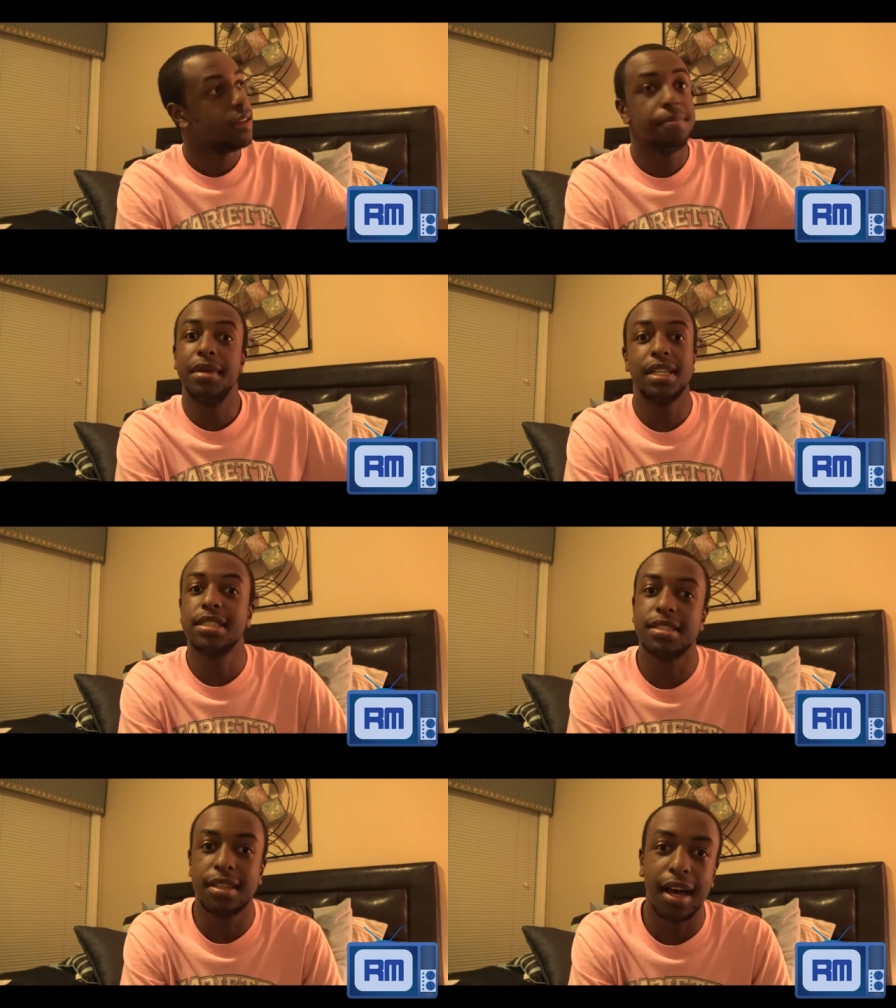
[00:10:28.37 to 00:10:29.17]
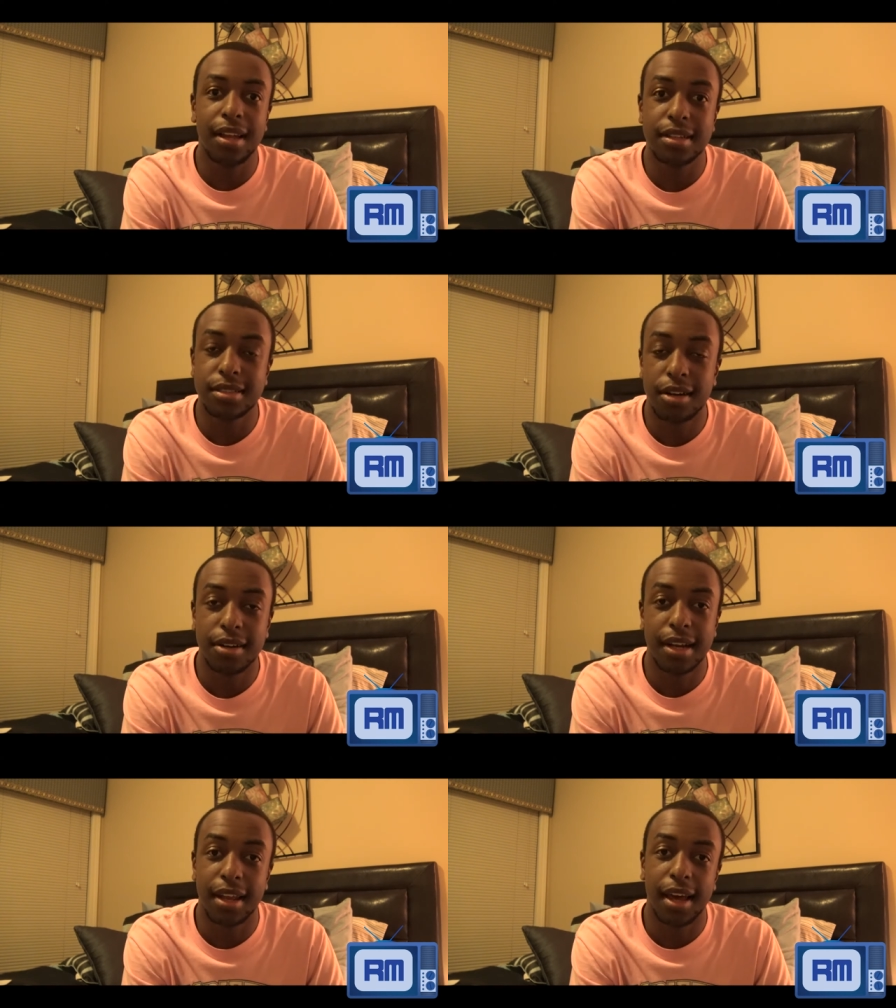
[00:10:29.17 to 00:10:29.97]
millions of dollars are
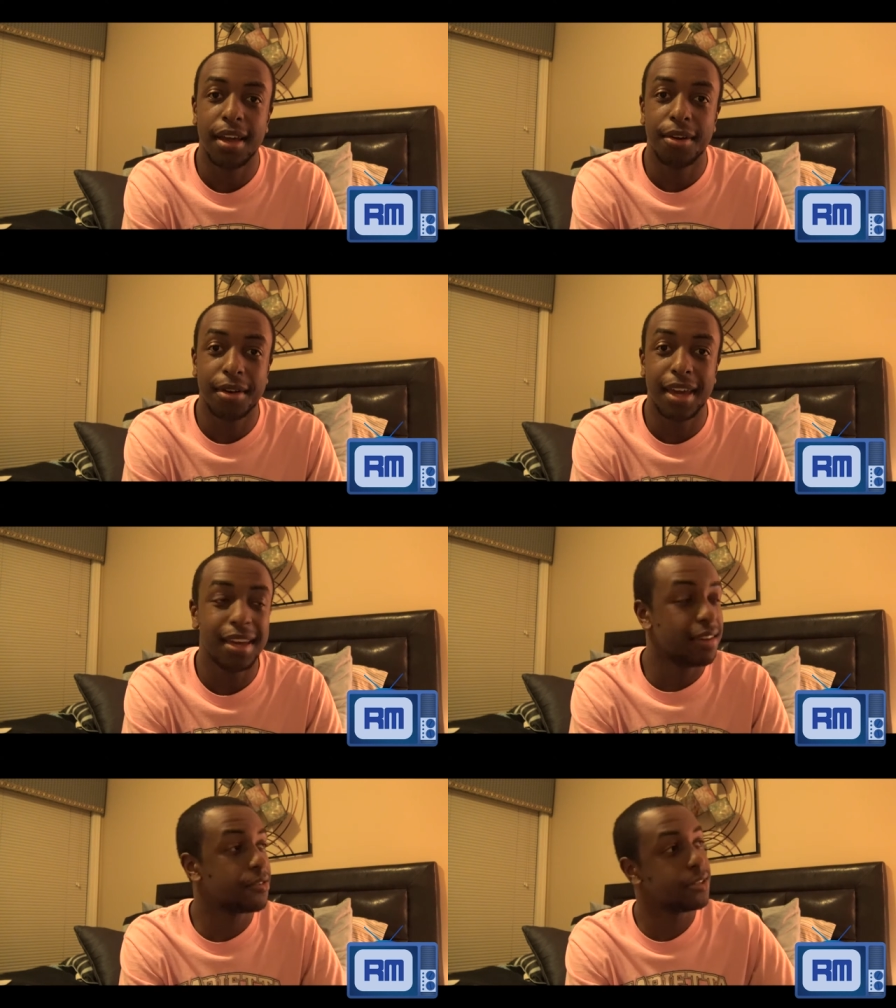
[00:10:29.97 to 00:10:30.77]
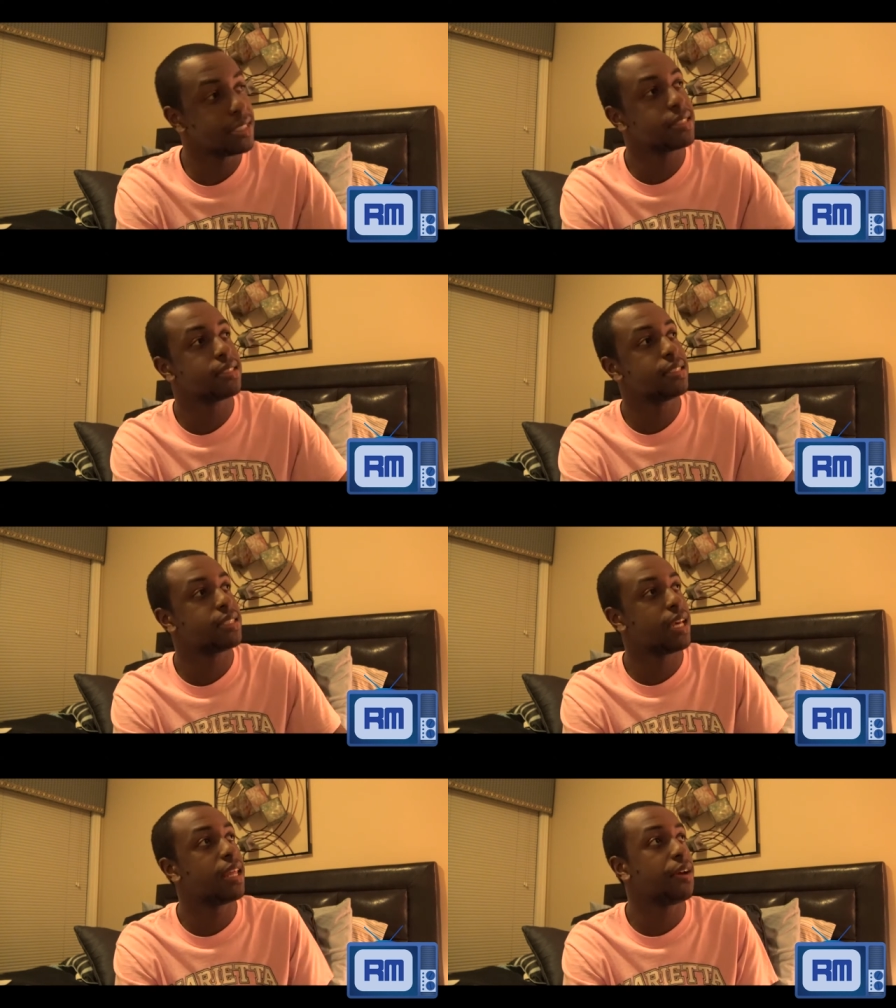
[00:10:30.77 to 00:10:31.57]
on the line okay of course you're gonna
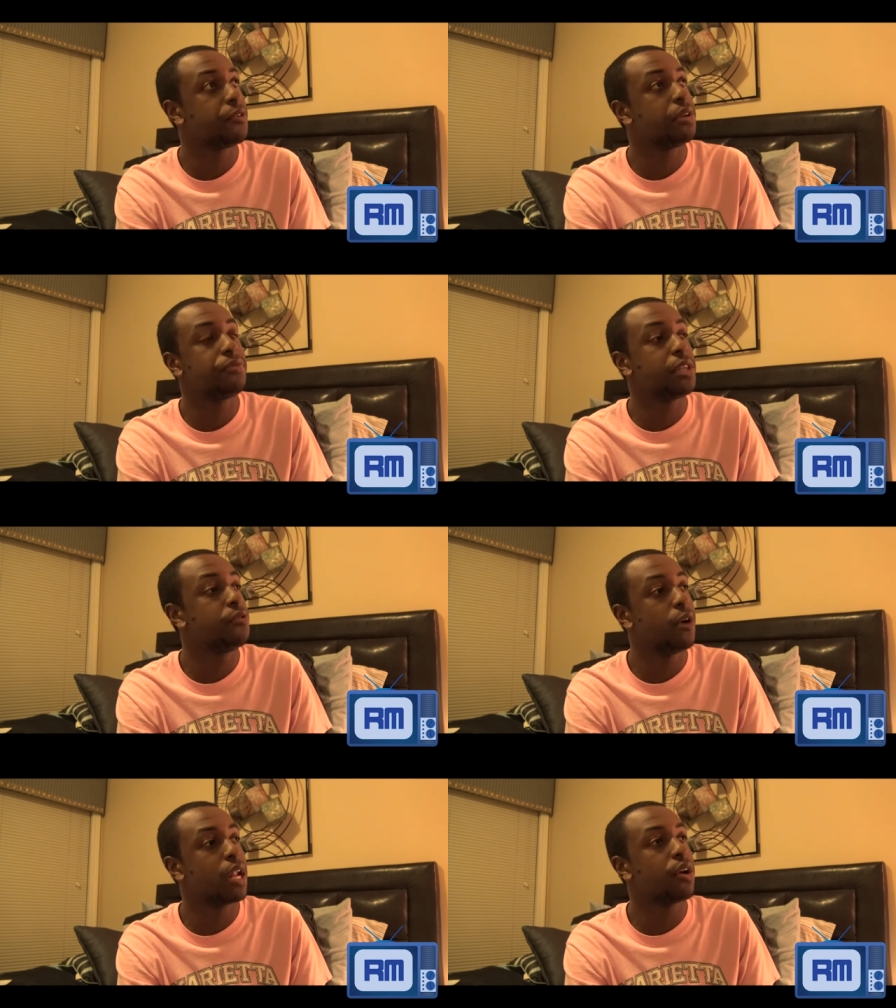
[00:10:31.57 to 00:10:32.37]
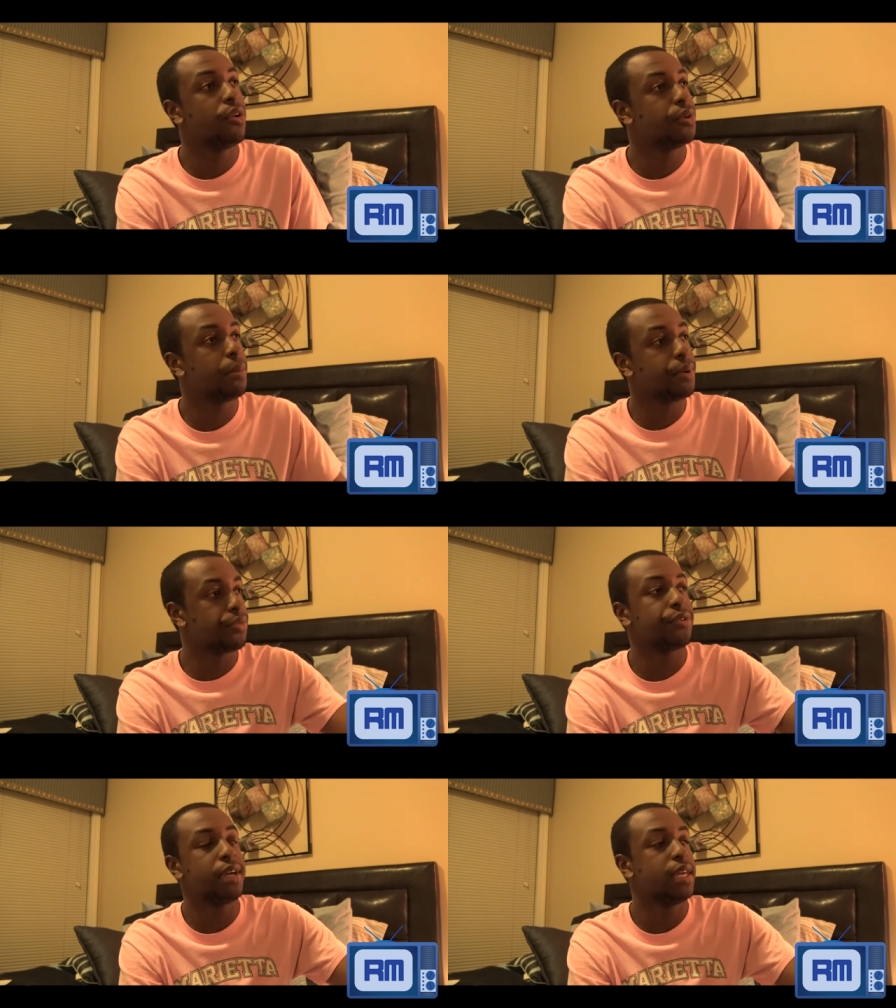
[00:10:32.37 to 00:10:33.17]
say that when when you want to go number
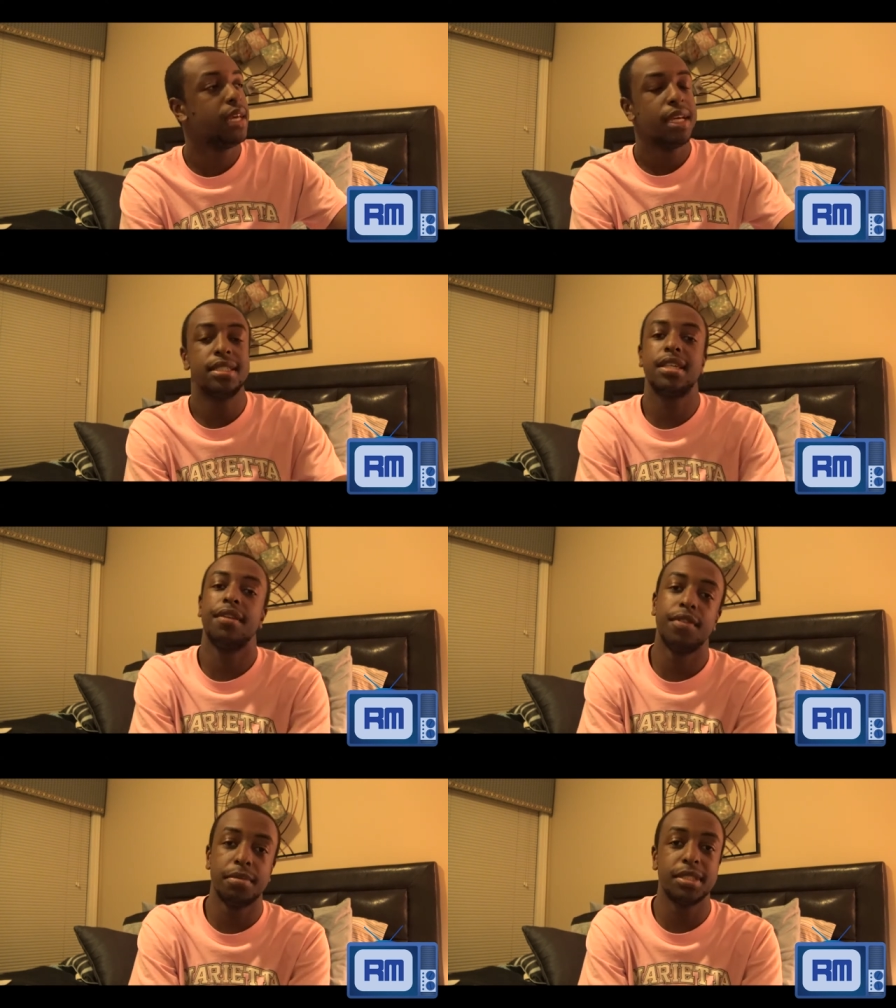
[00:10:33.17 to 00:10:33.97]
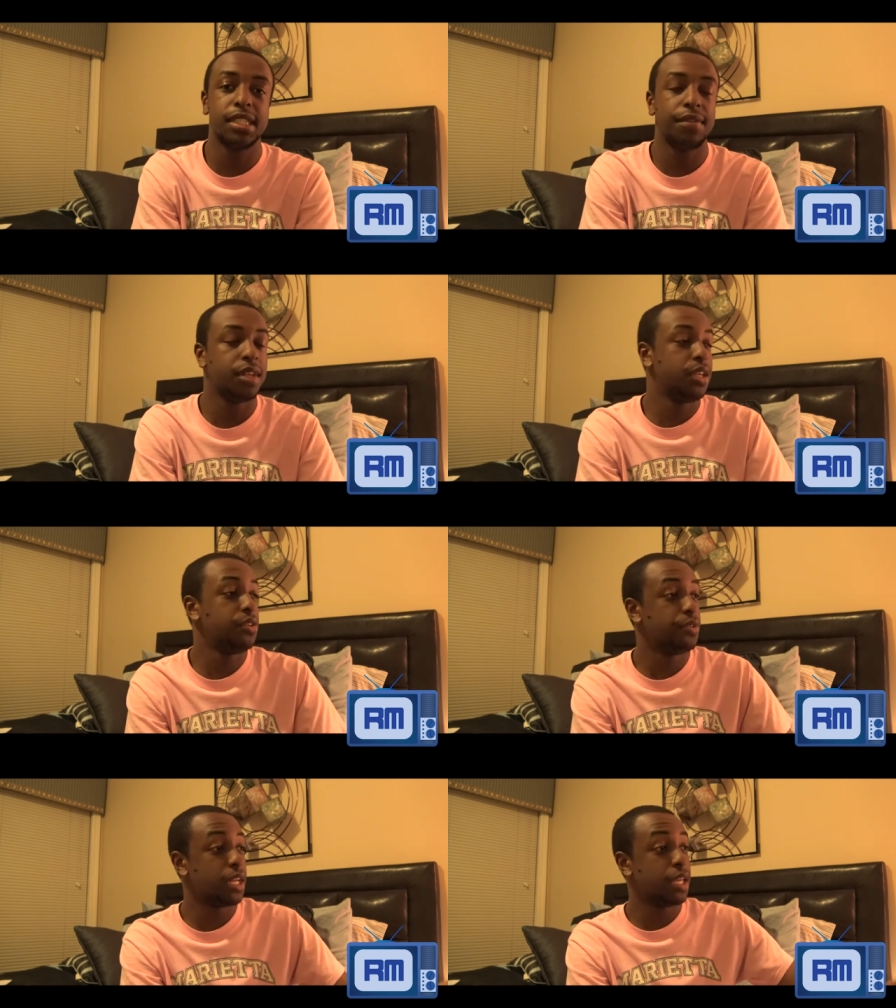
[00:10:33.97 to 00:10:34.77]
three instead of number seven and
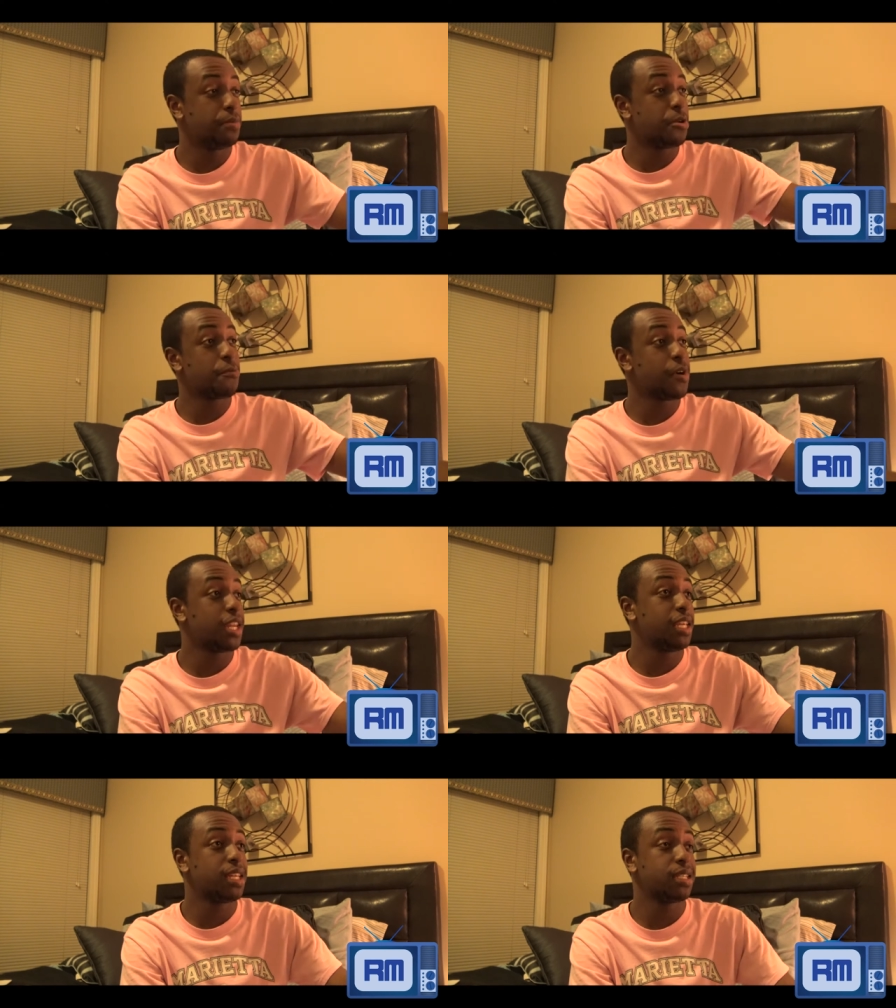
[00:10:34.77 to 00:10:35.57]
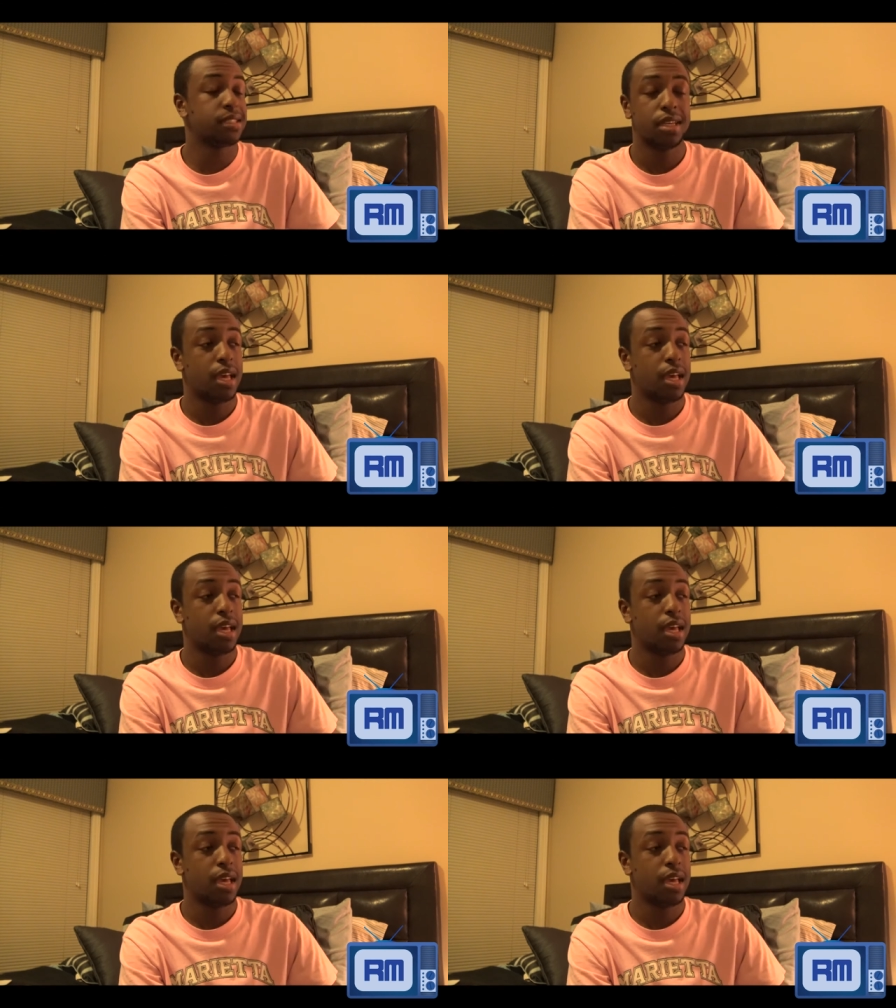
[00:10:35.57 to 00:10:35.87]
you want to get more money because